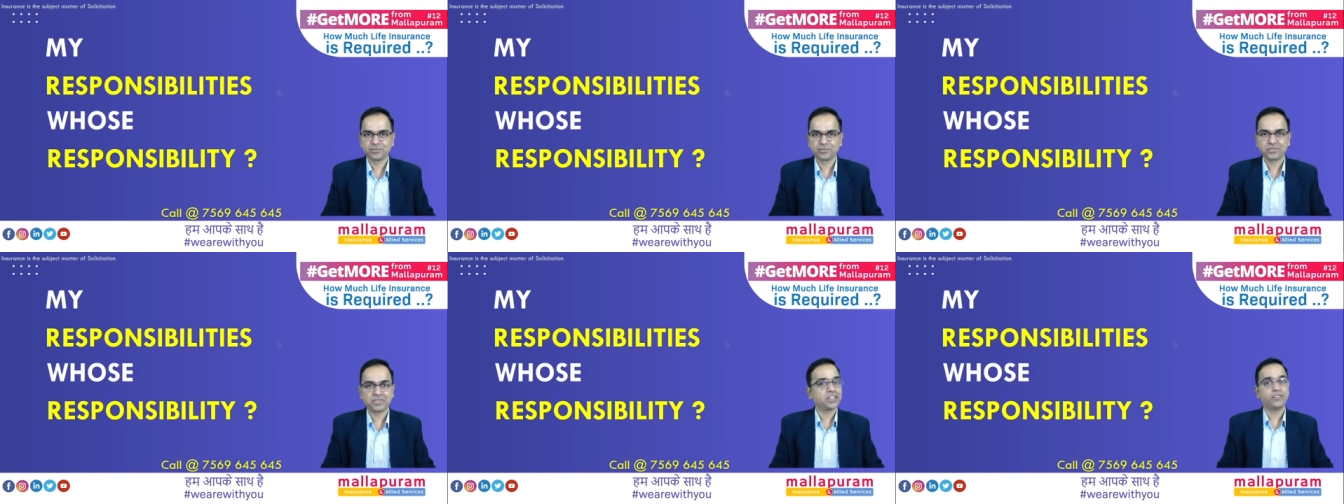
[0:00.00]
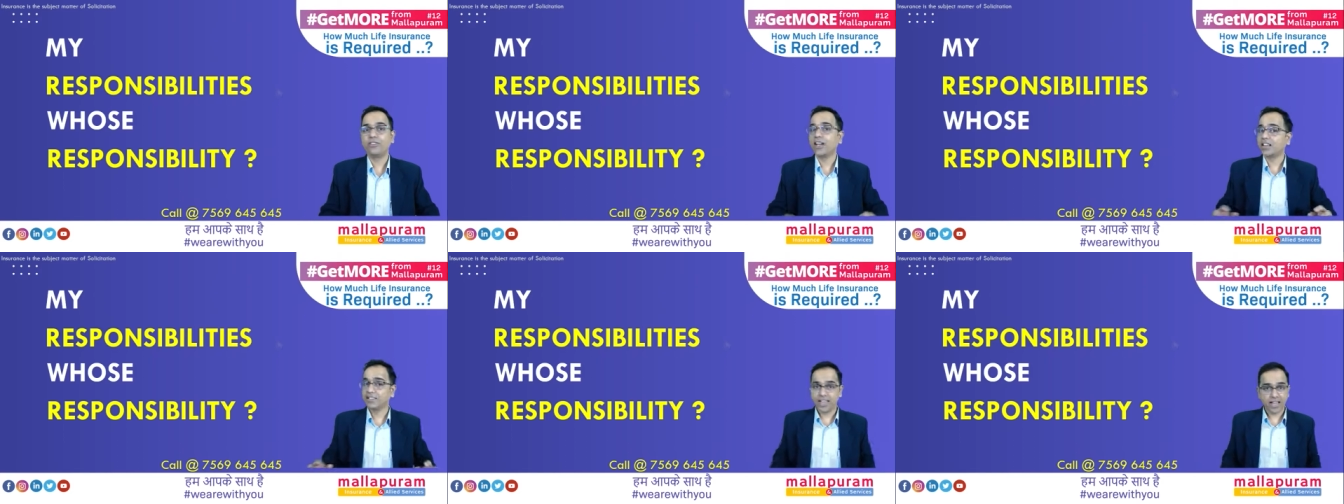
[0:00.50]
We are
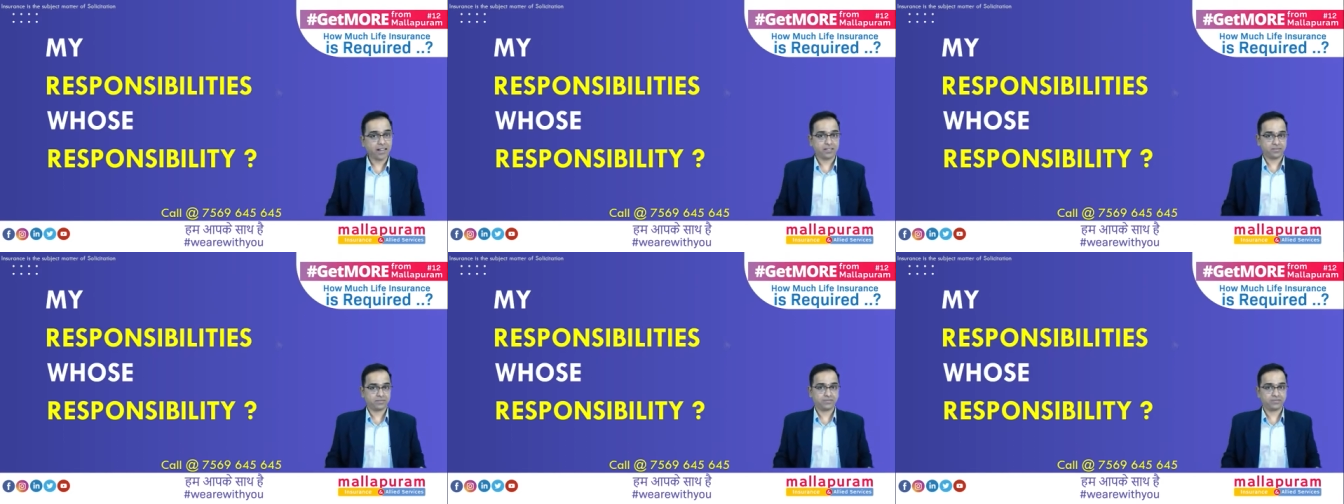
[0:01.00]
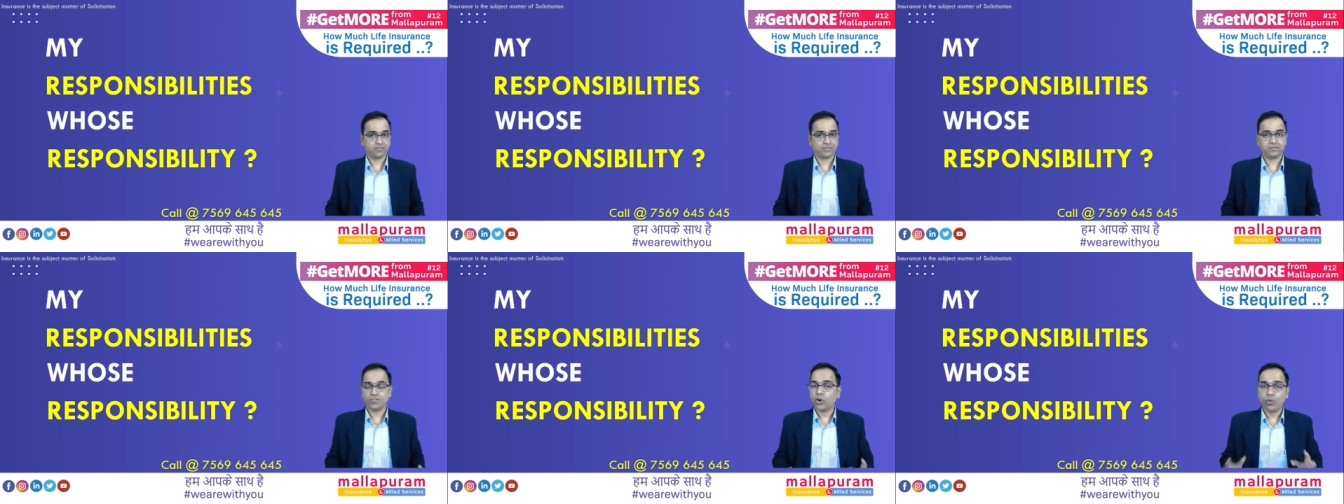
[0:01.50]
there.
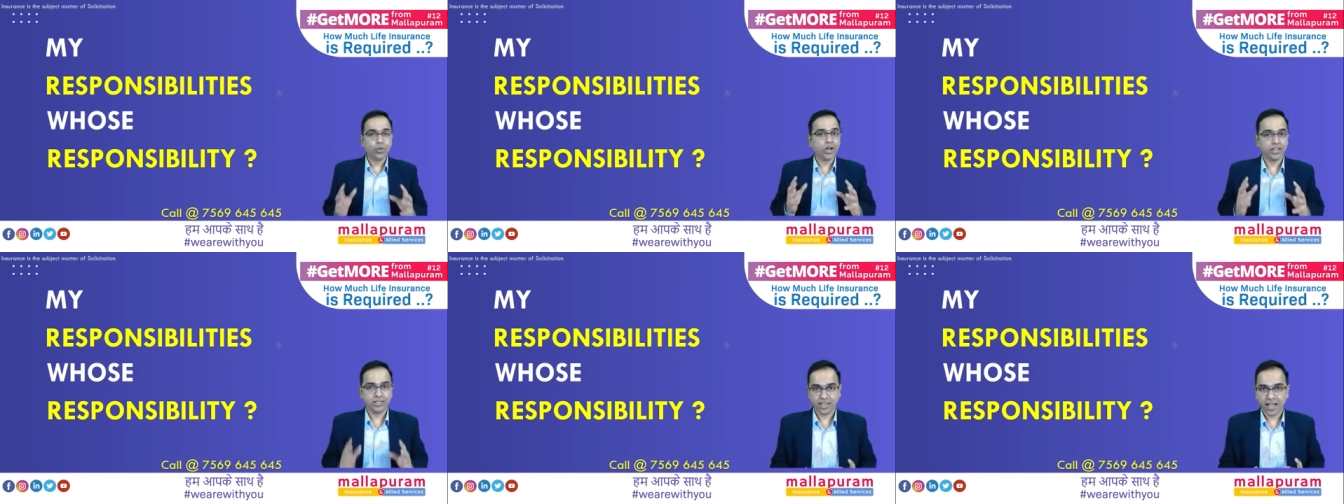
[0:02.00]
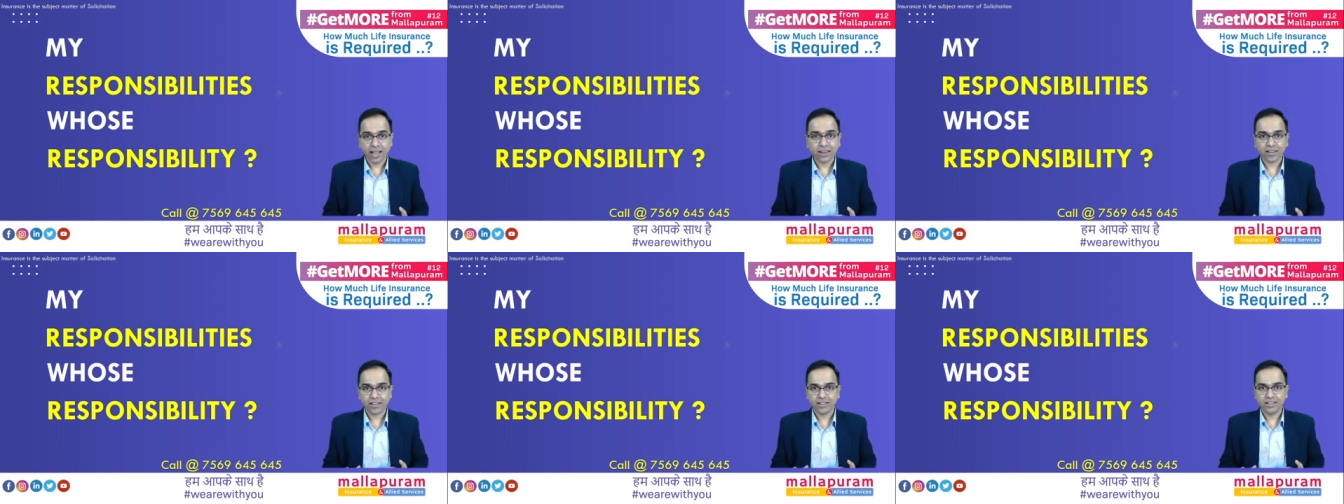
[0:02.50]
We are there.
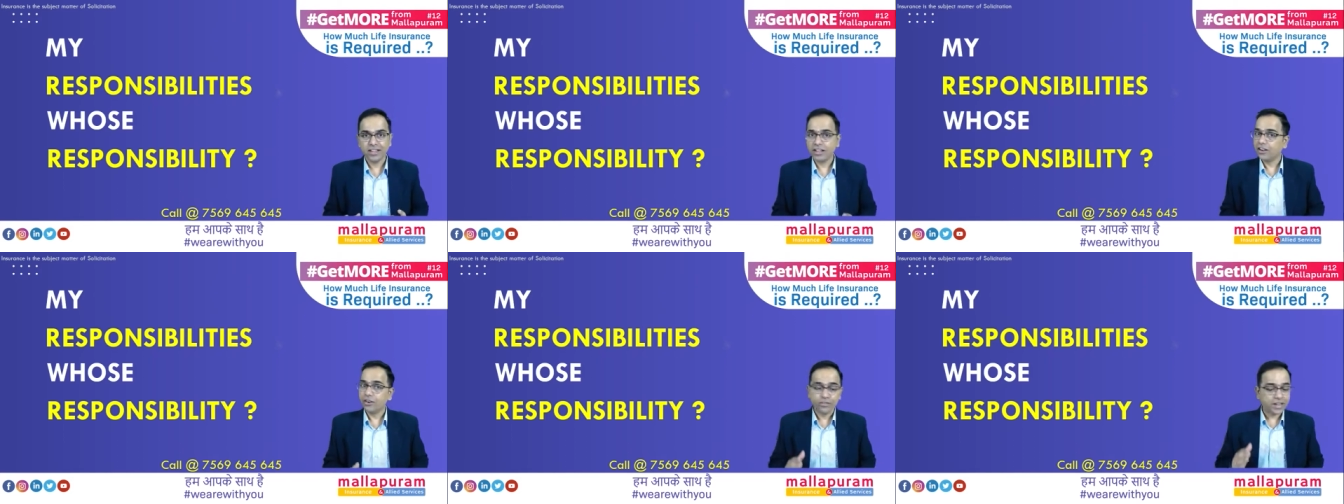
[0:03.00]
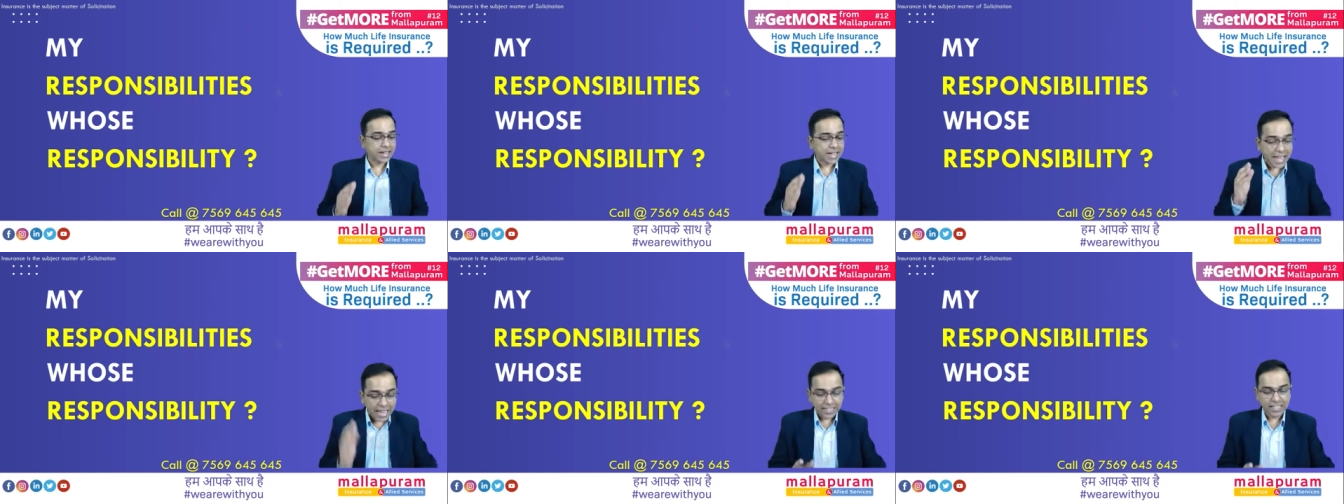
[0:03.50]
We are
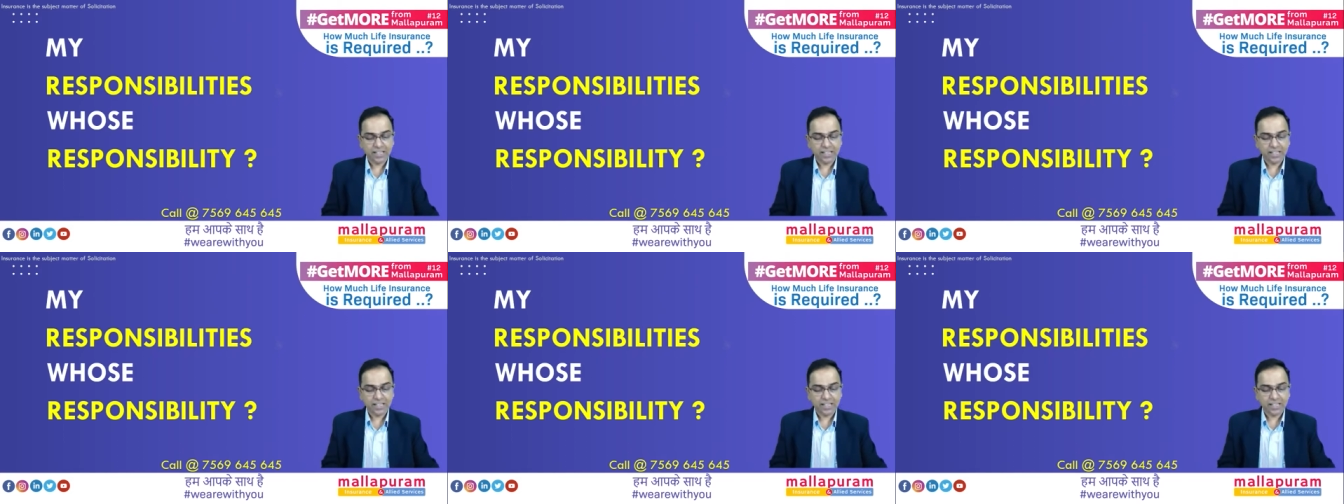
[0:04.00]
any which